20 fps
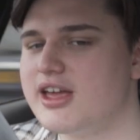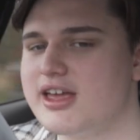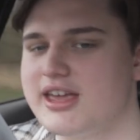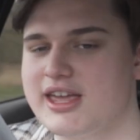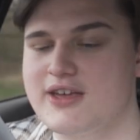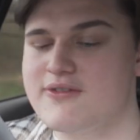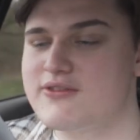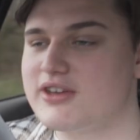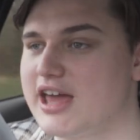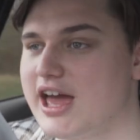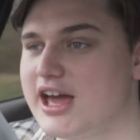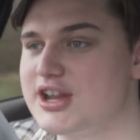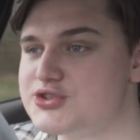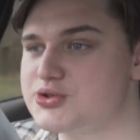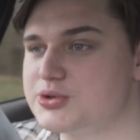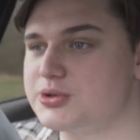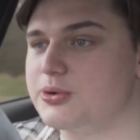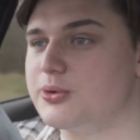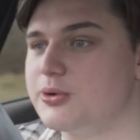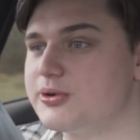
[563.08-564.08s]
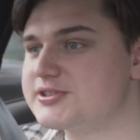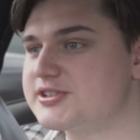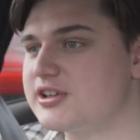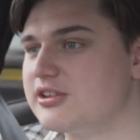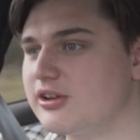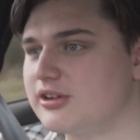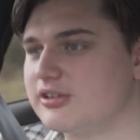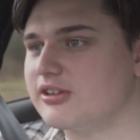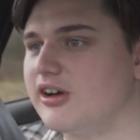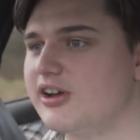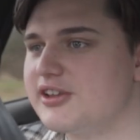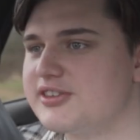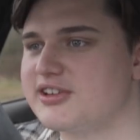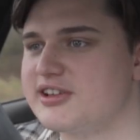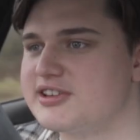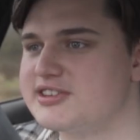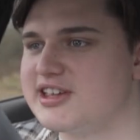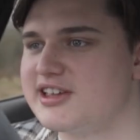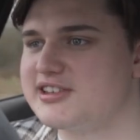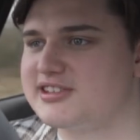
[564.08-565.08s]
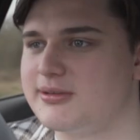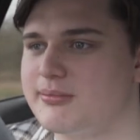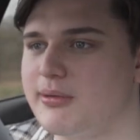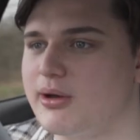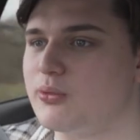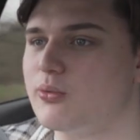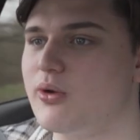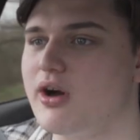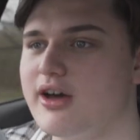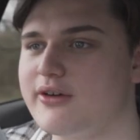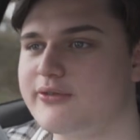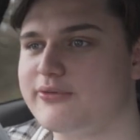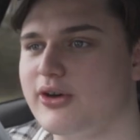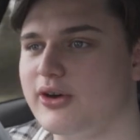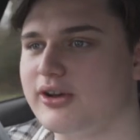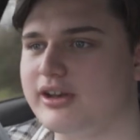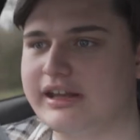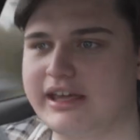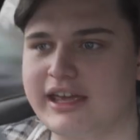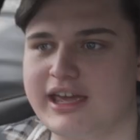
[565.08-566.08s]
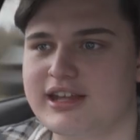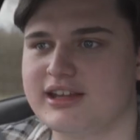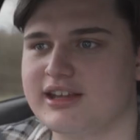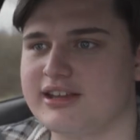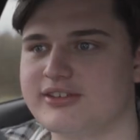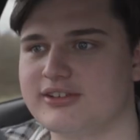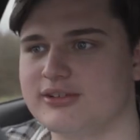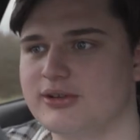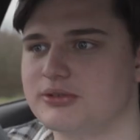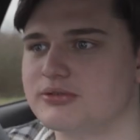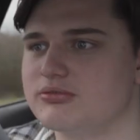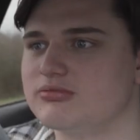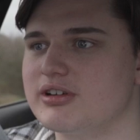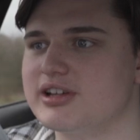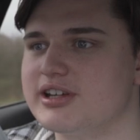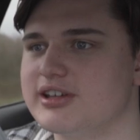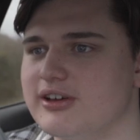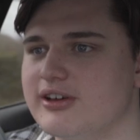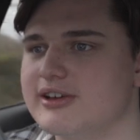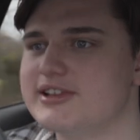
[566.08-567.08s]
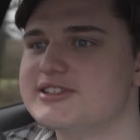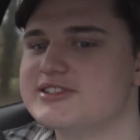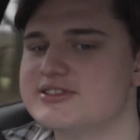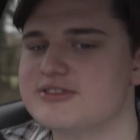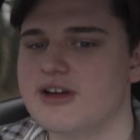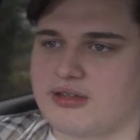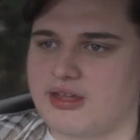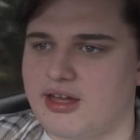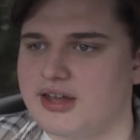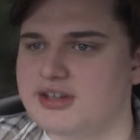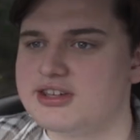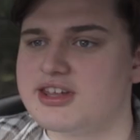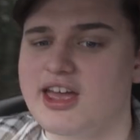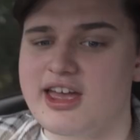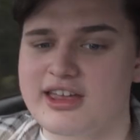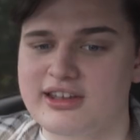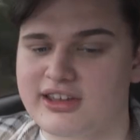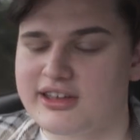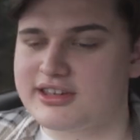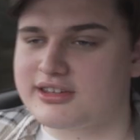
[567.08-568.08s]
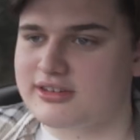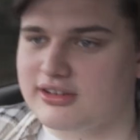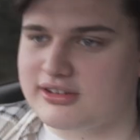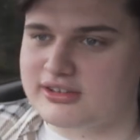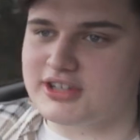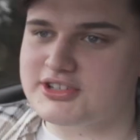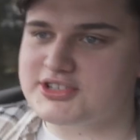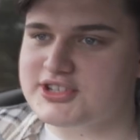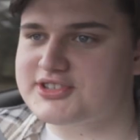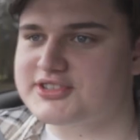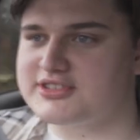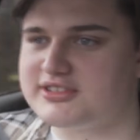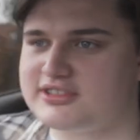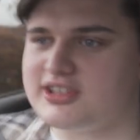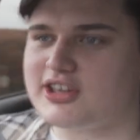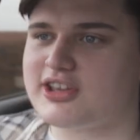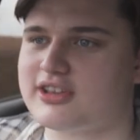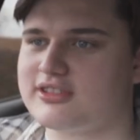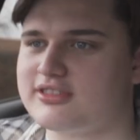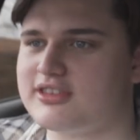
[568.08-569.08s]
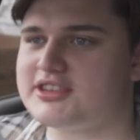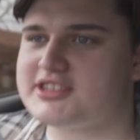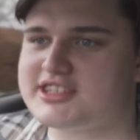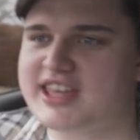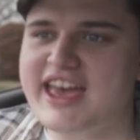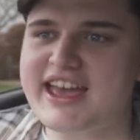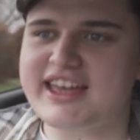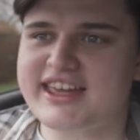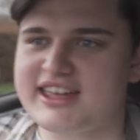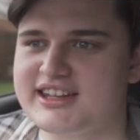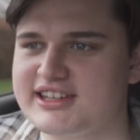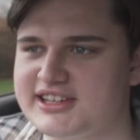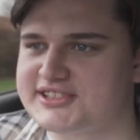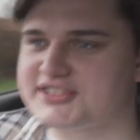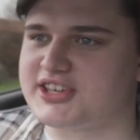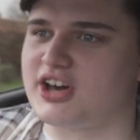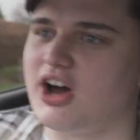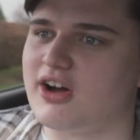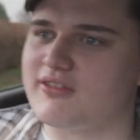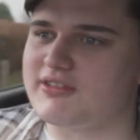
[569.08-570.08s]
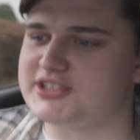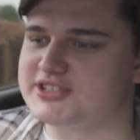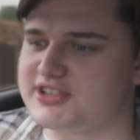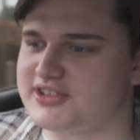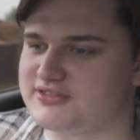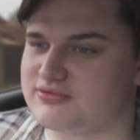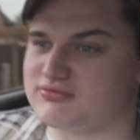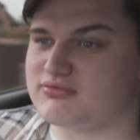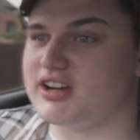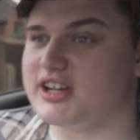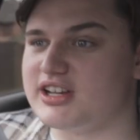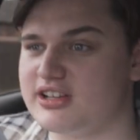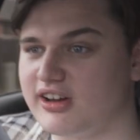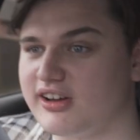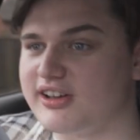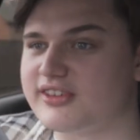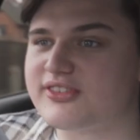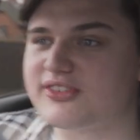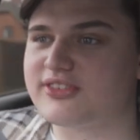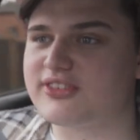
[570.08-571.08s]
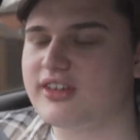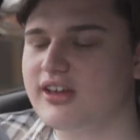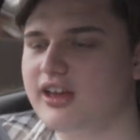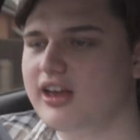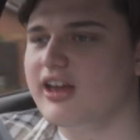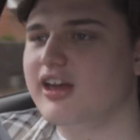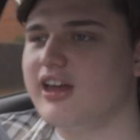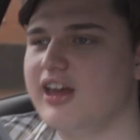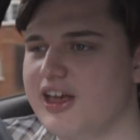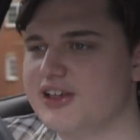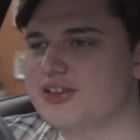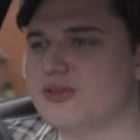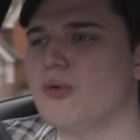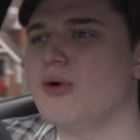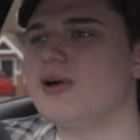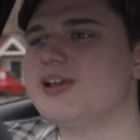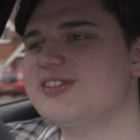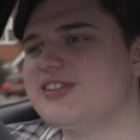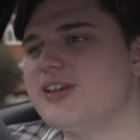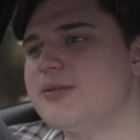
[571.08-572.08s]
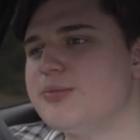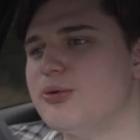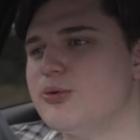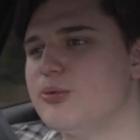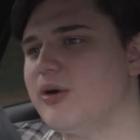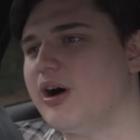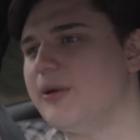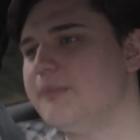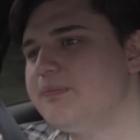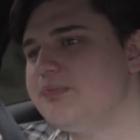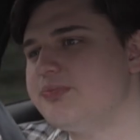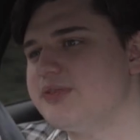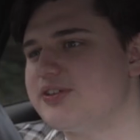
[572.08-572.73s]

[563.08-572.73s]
Even Android Auto looked nice. I tested my work phone here and it looked really good. And yeah, like the tech in this car is just really nice. It's quite a simple one.